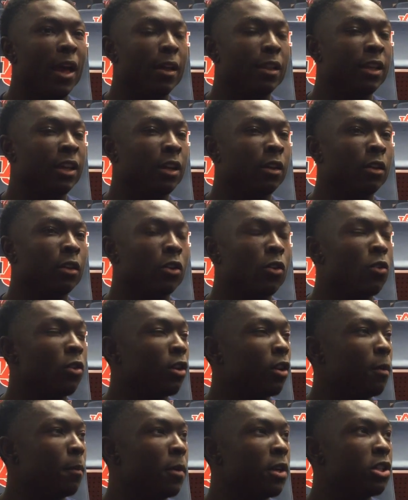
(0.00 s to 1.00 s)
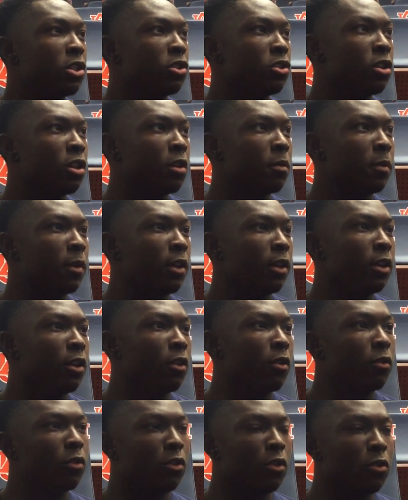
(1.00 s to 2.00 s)
I think going on a mission trip and, you
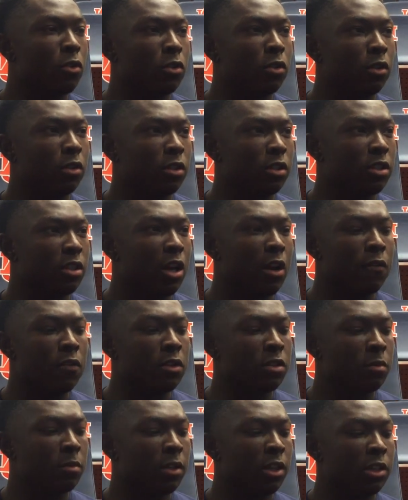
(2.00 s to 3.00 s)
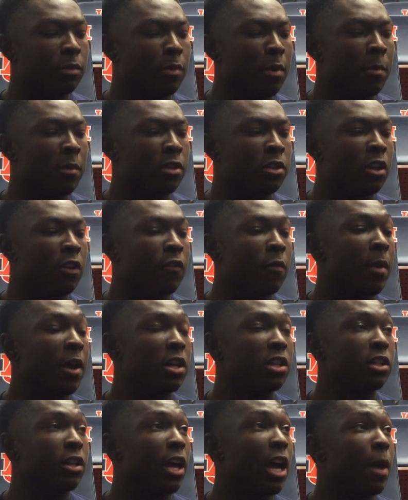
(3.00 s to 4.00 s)
know, going discover some things about myself, I'm
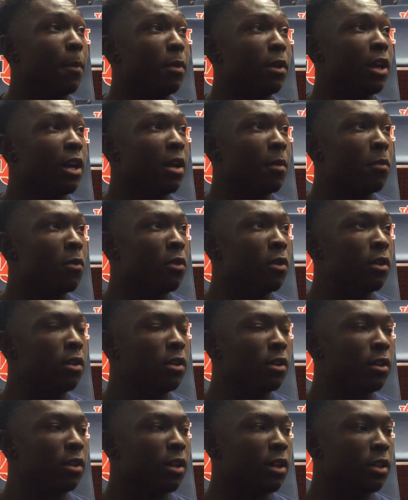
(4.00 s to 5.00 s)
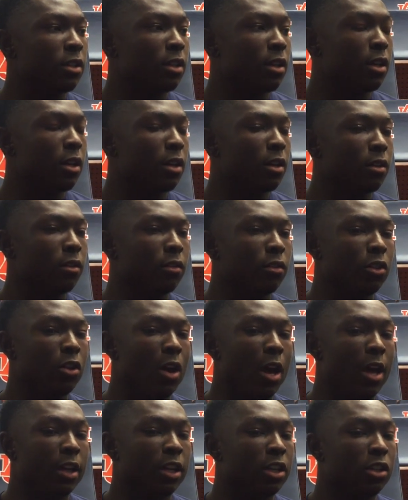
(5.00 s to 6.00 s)
actually happy that I'm on it because, you
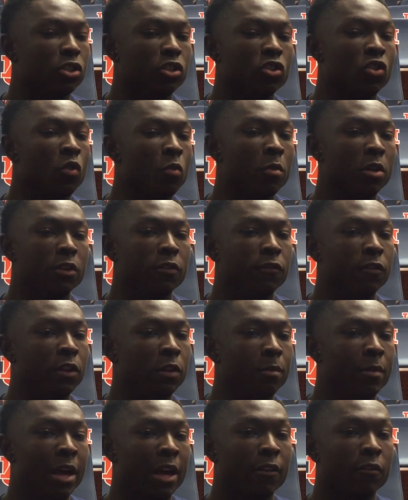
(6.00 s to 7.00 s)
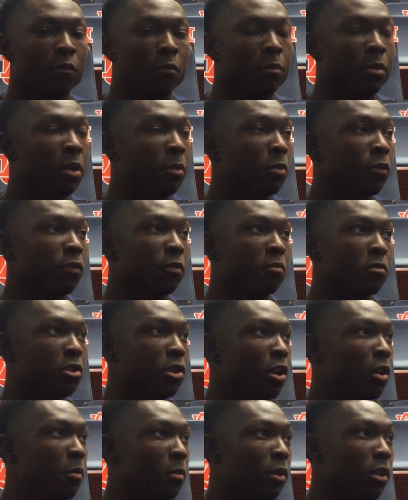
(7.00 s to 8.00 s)
know, I get so much feedback from people from
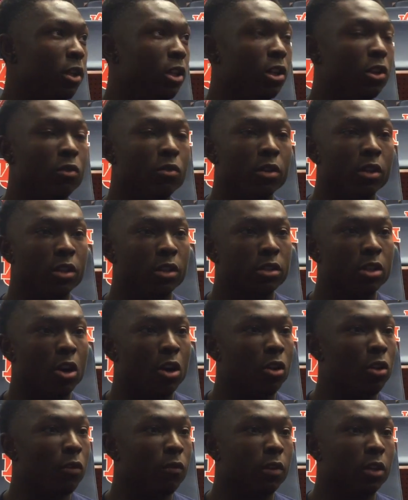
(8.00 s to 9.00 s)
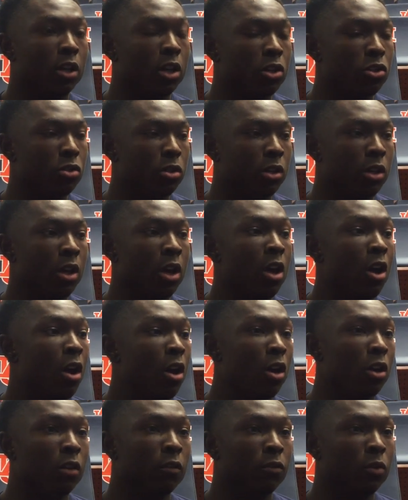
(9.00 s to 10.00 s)
Germany, Greece, all over the country,
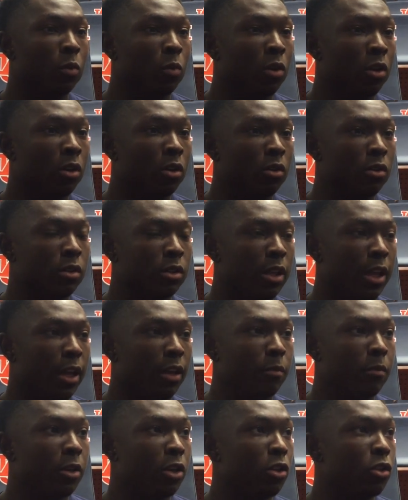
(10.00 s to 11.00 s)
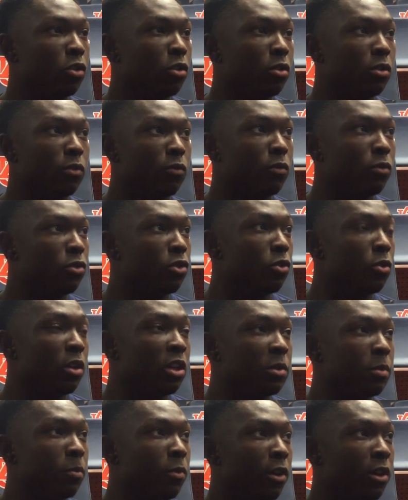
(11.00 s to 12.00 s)
all over the world. And, like, man, you're a true
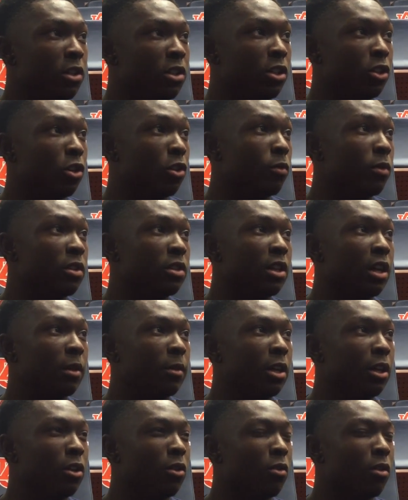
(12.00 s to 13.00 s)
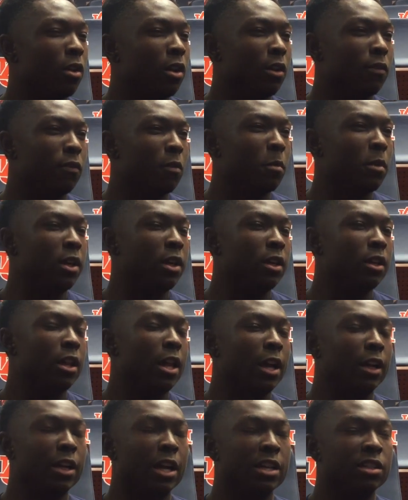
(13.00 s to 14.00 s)
inspiration. You're the reason I keep going. And for me,
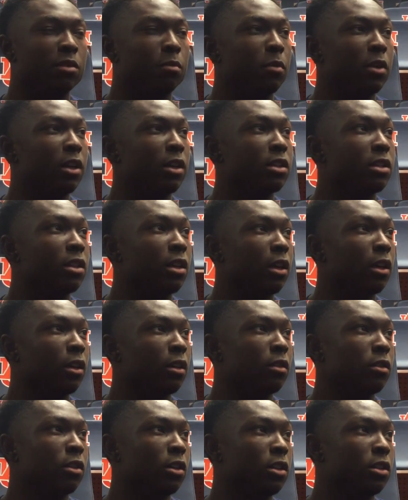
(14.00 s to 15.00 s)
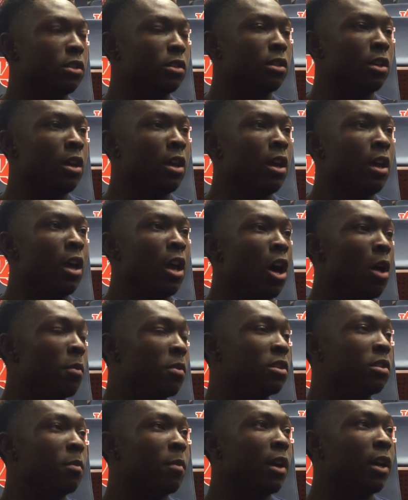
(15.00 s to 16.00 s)
like, that's the biggest thing. That is
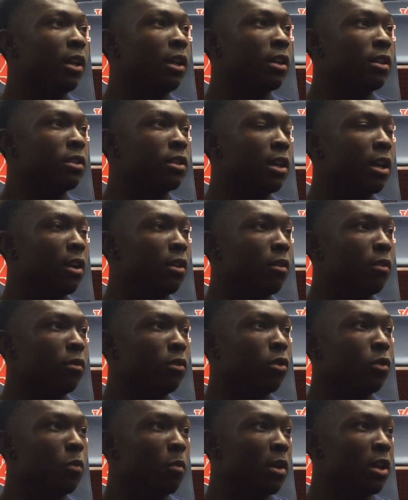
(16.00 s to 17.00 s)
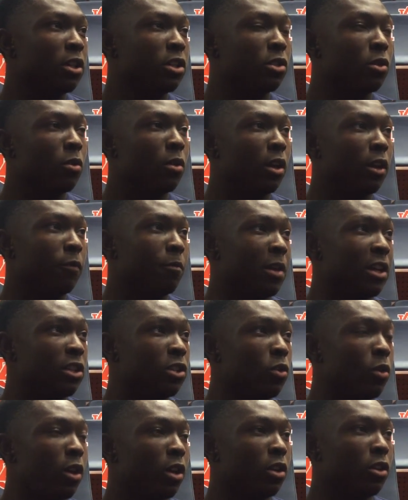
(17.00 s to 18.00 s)
helping somebody else out through my story. If my
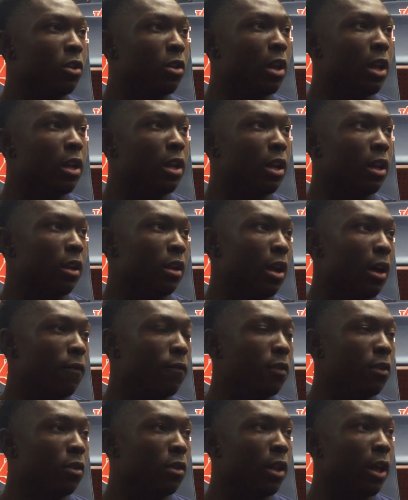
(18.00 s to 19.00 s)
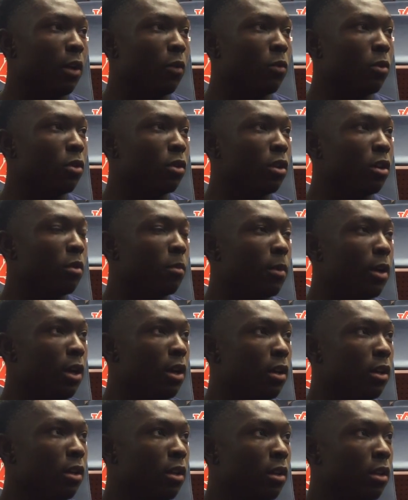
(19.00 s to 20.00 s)
story can do that, then I feel, like, real good
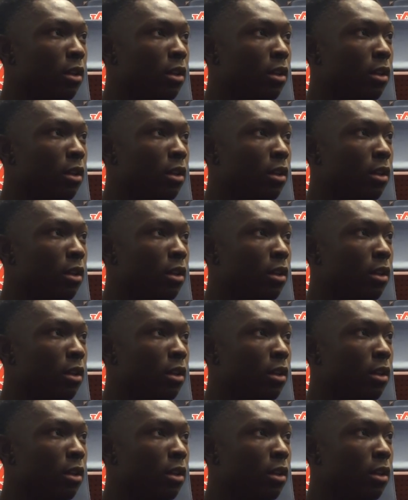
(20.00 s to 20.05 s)
about it.